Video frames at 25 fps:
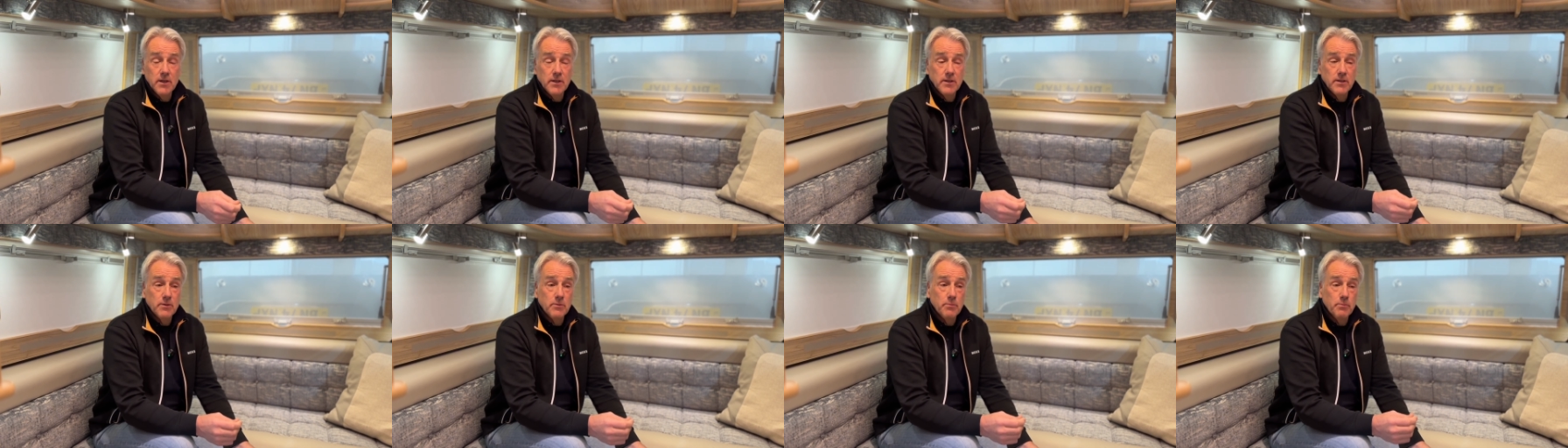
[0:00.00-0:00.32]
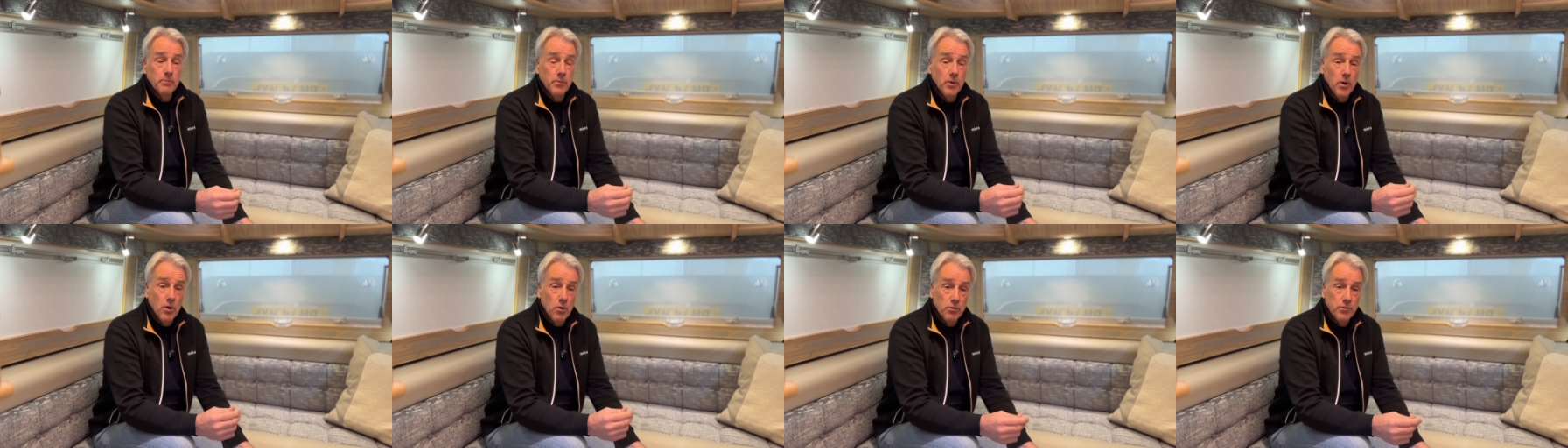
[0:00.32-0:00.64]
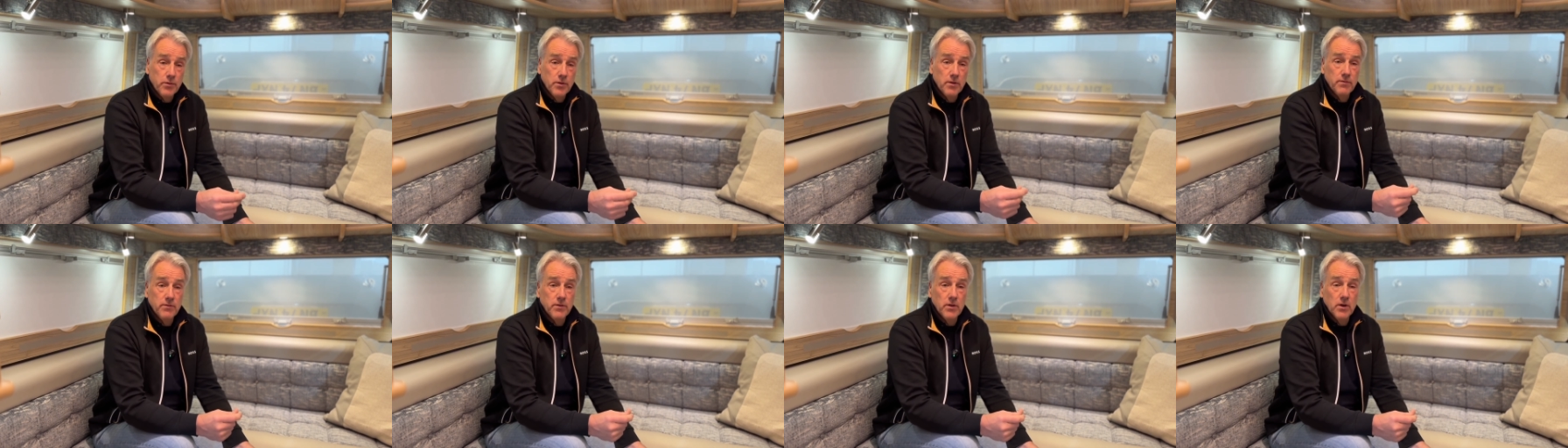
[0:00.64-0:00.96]
and
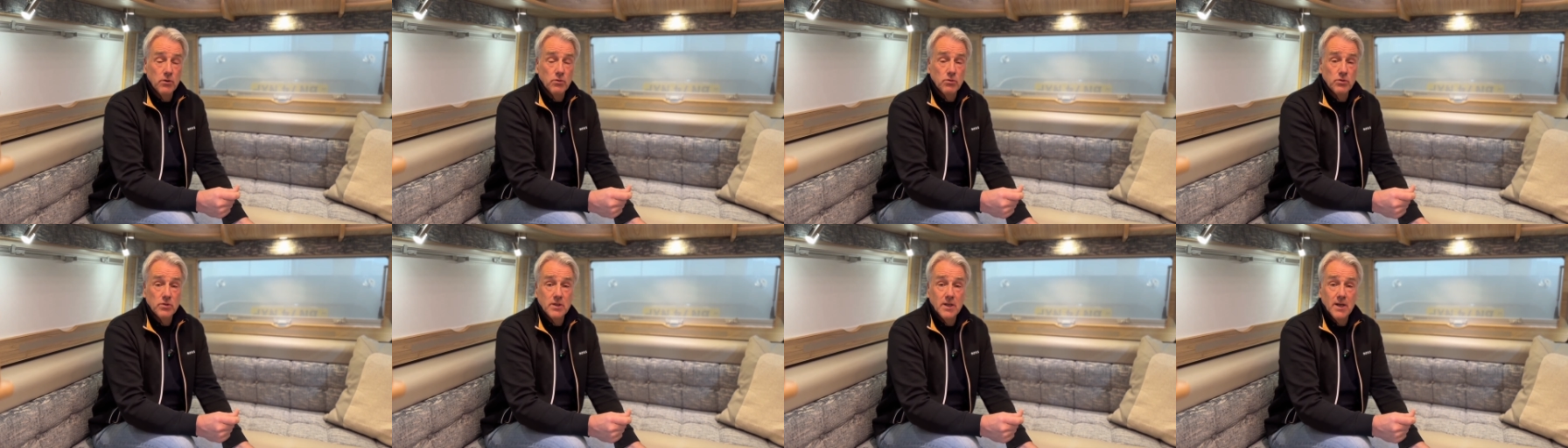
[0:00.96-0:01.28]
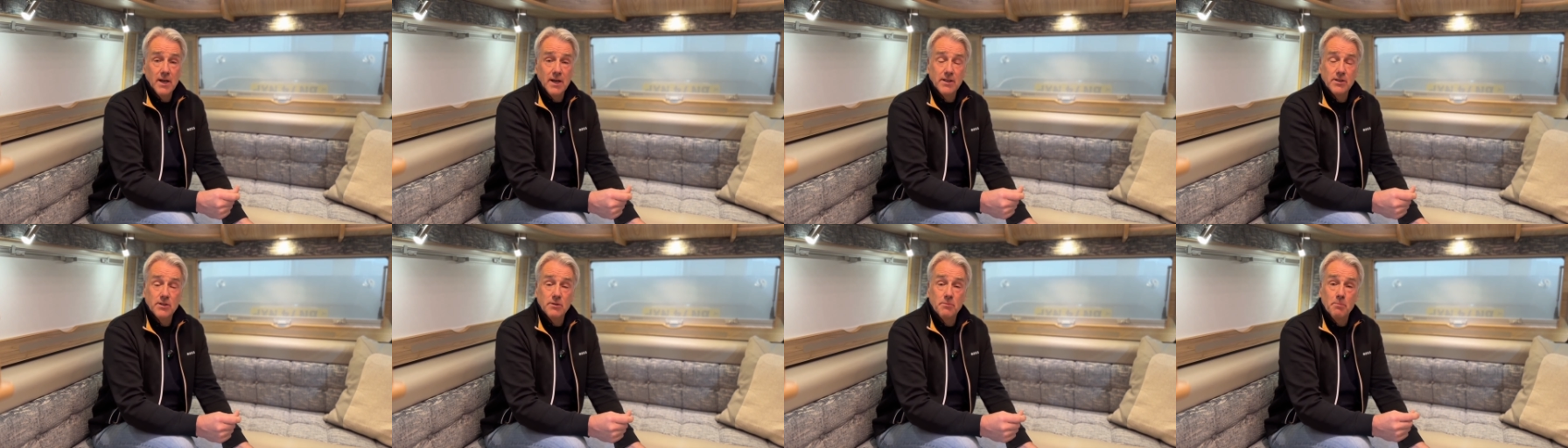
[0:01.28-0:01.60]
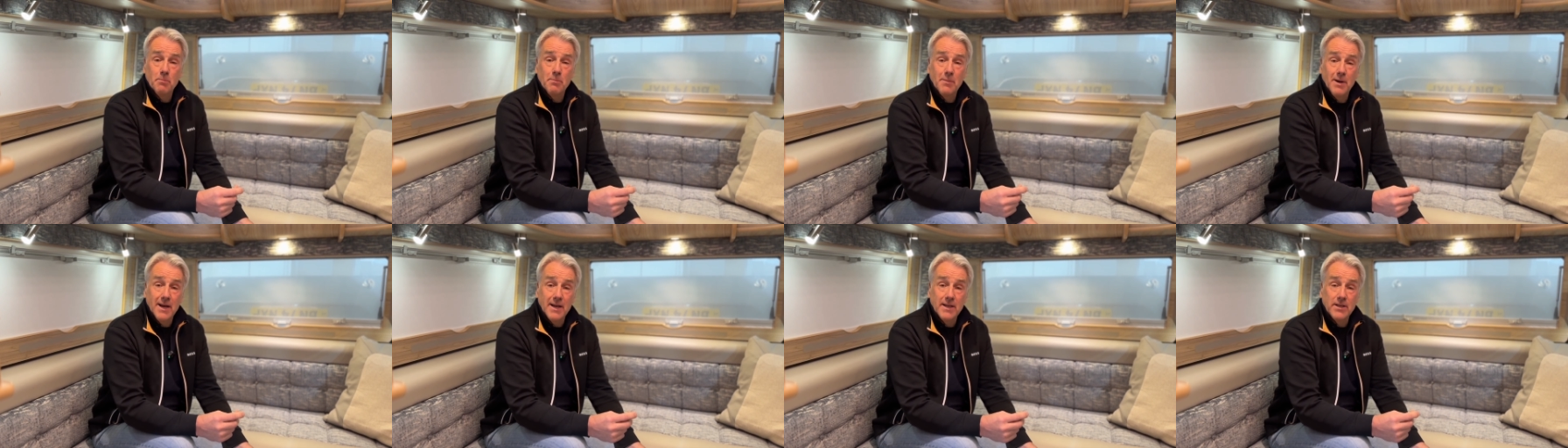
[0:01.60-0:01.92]
both of those had
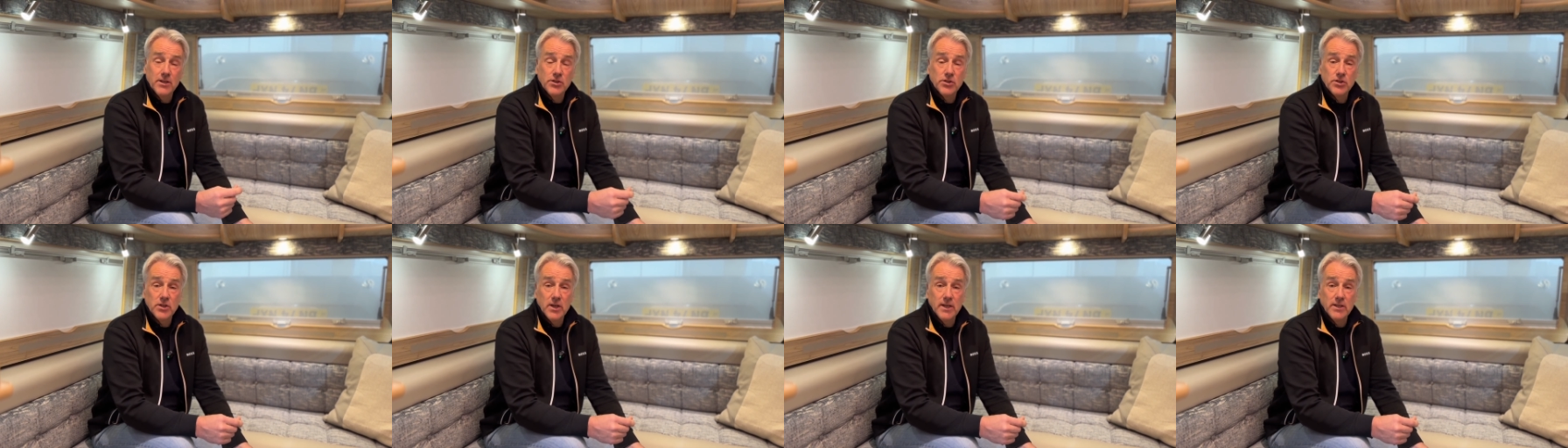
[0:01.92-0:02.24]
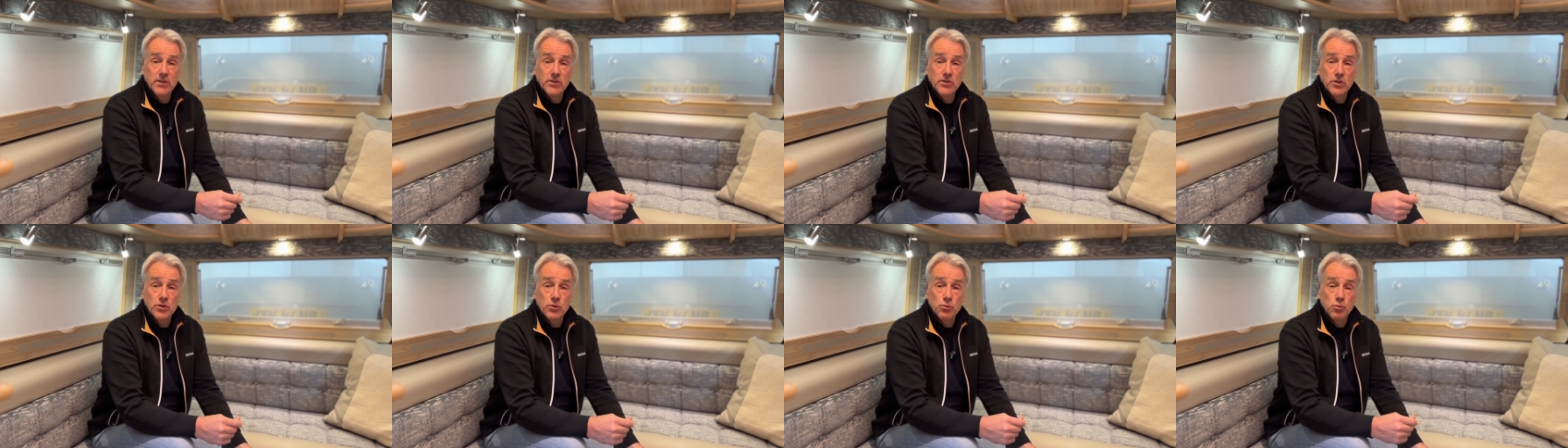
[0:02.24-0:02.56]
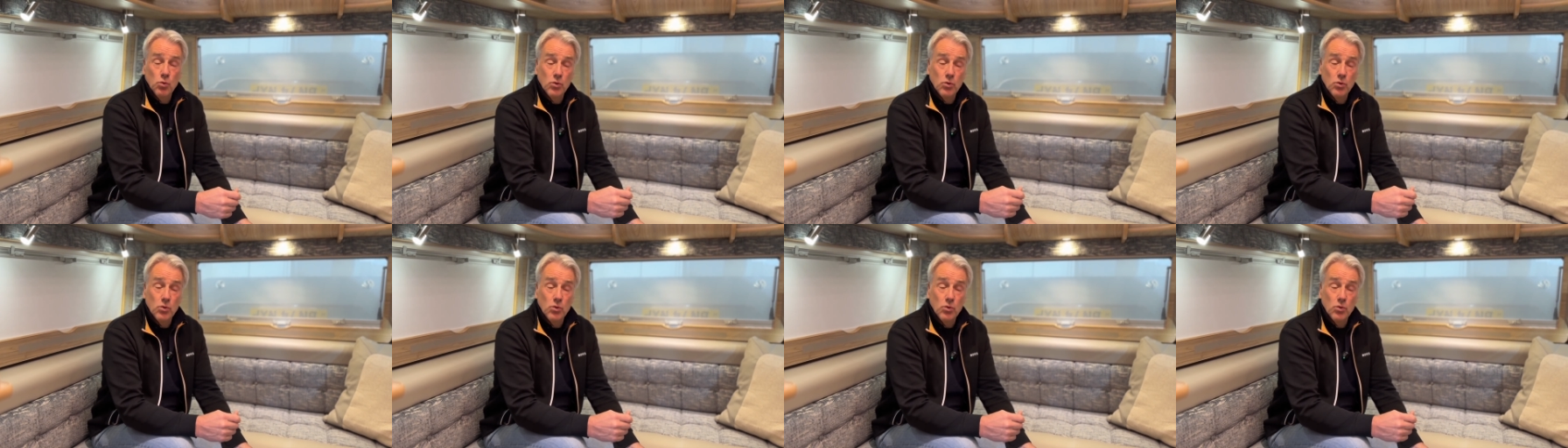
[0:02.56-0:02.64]
minor changes.